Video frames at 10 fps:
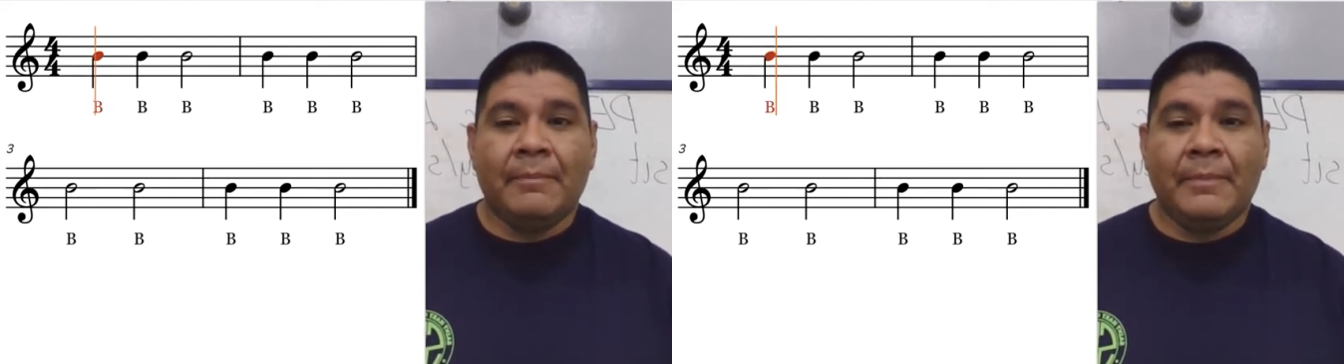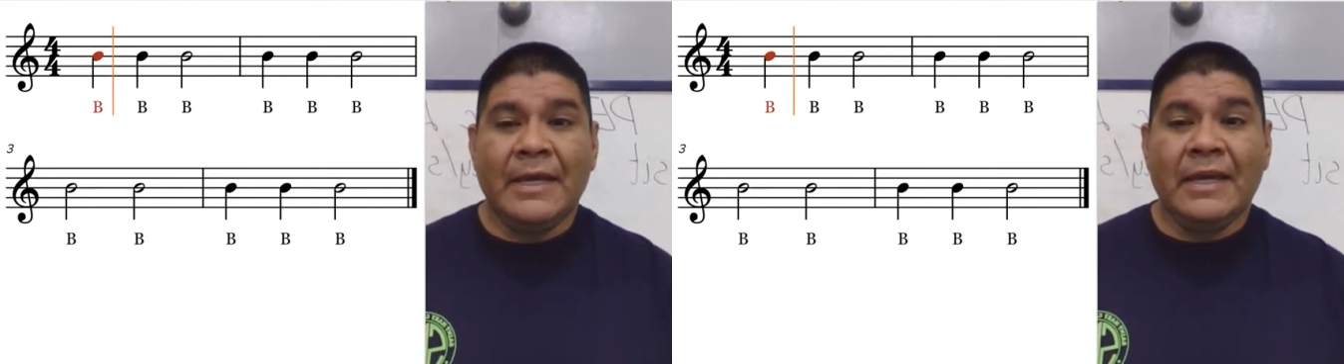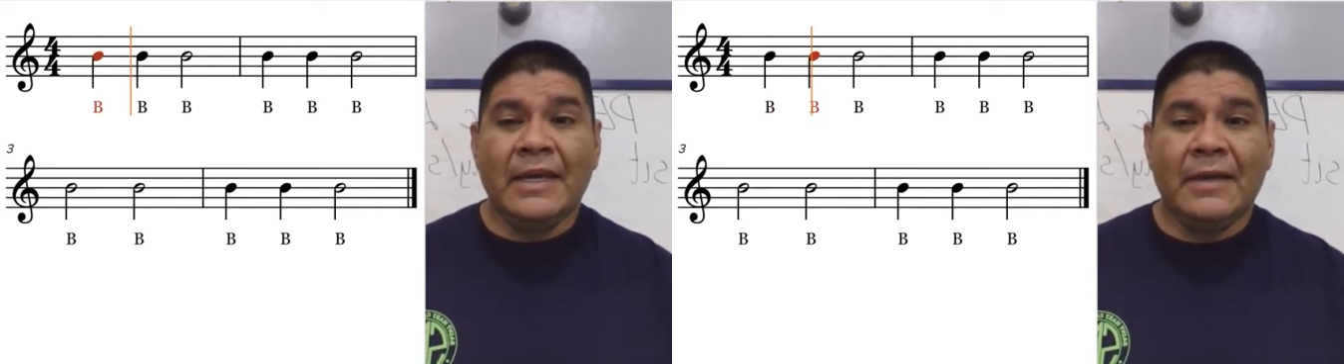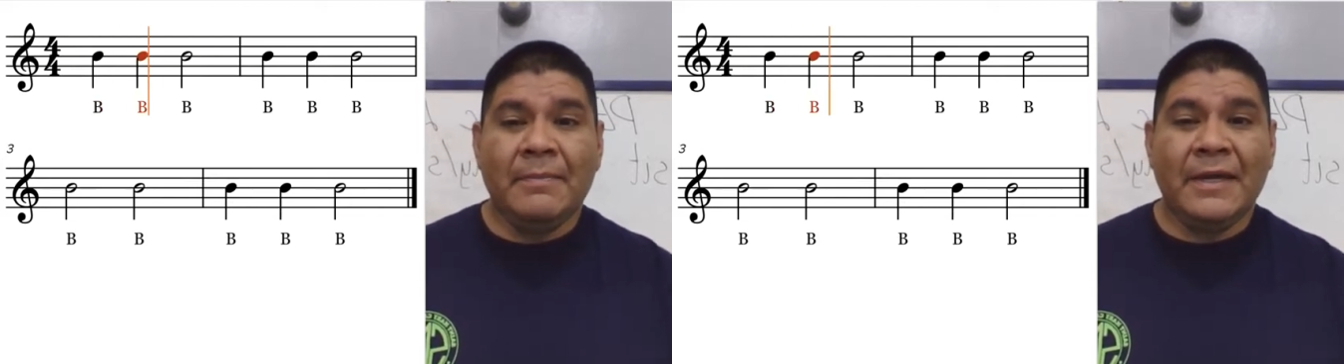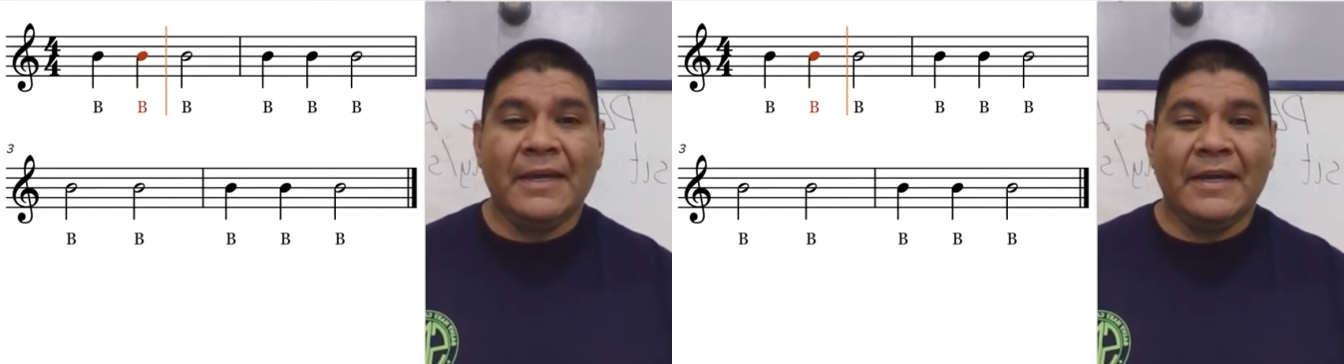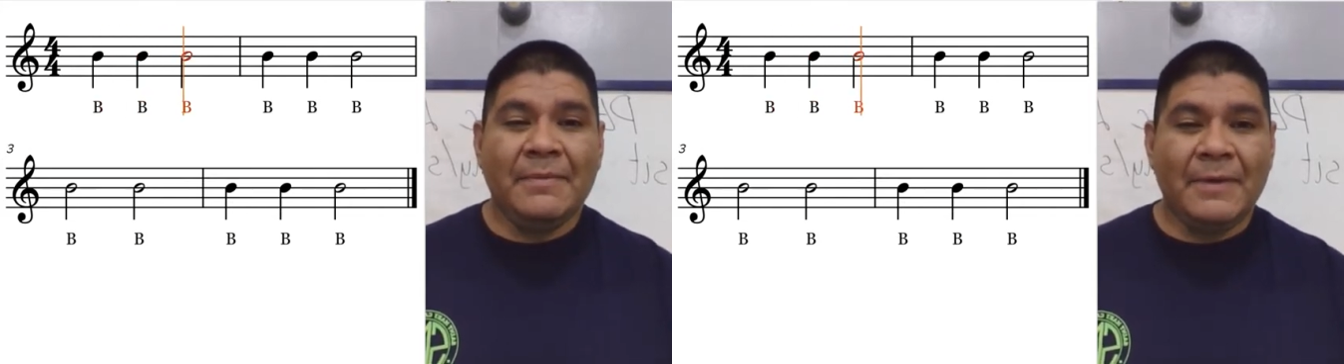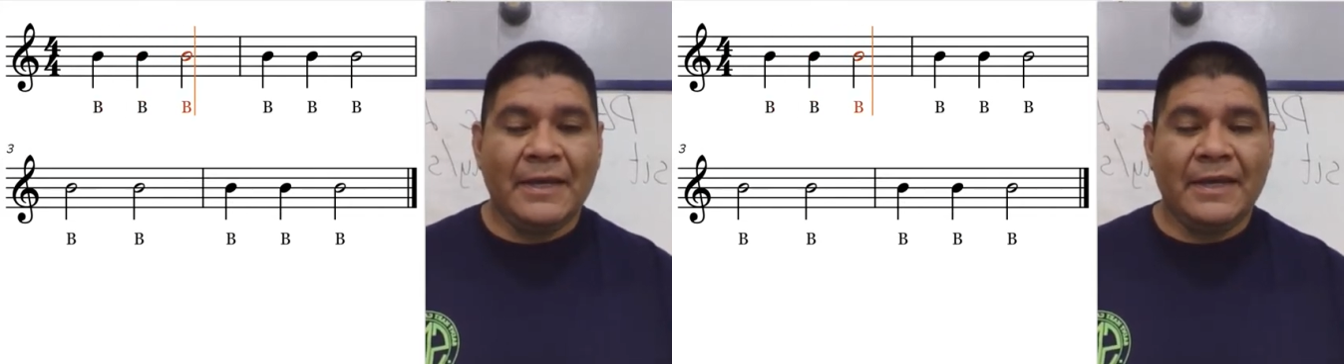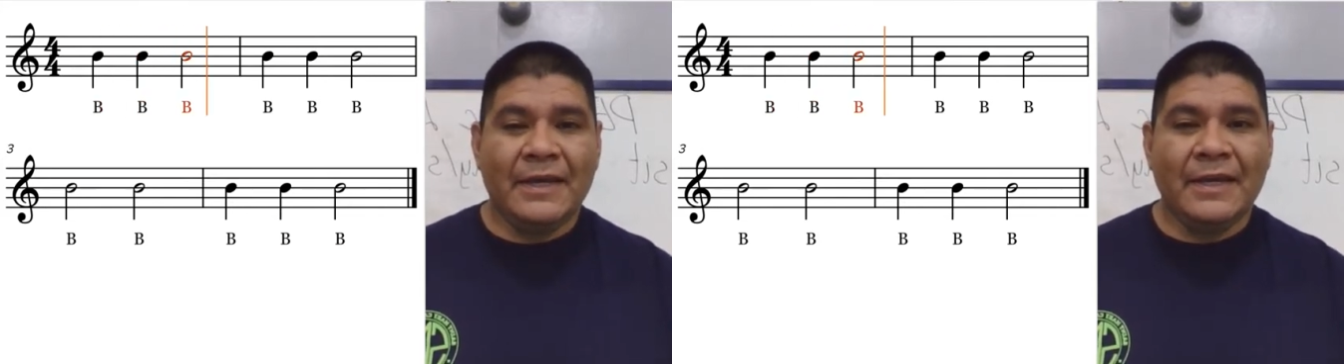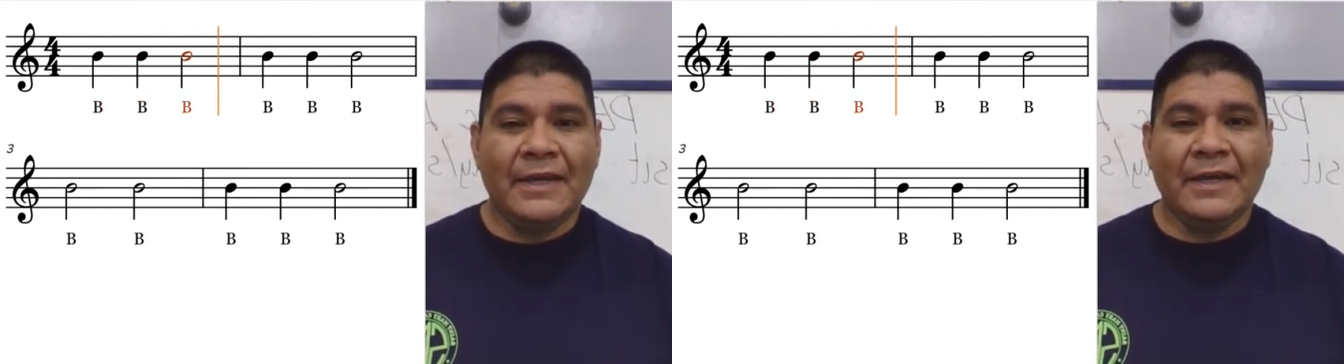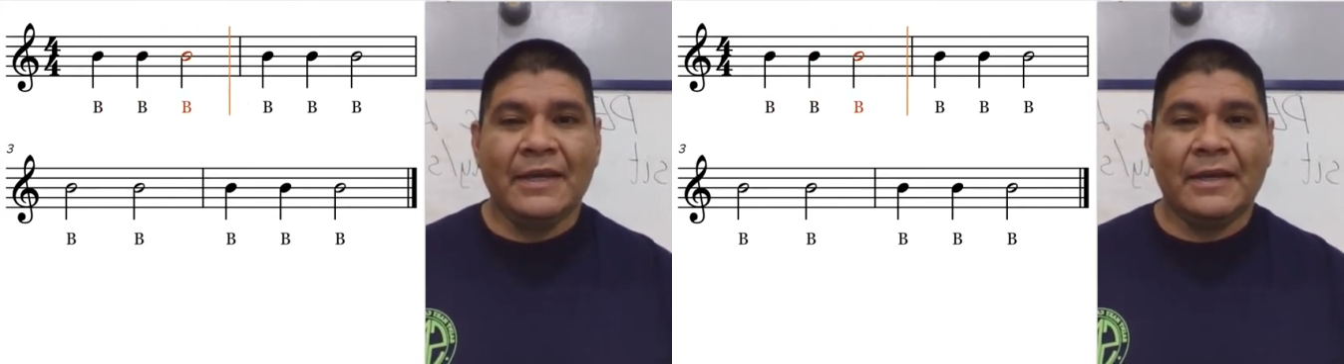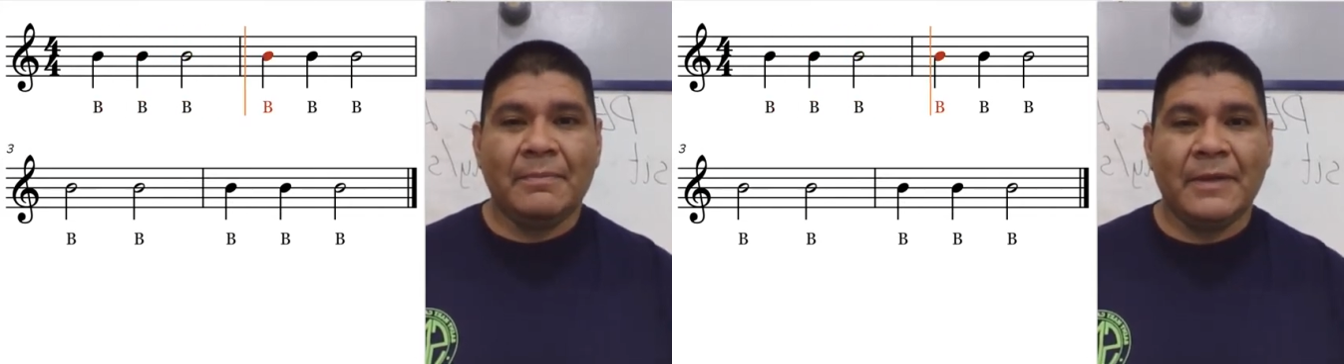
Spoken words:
B, B, B,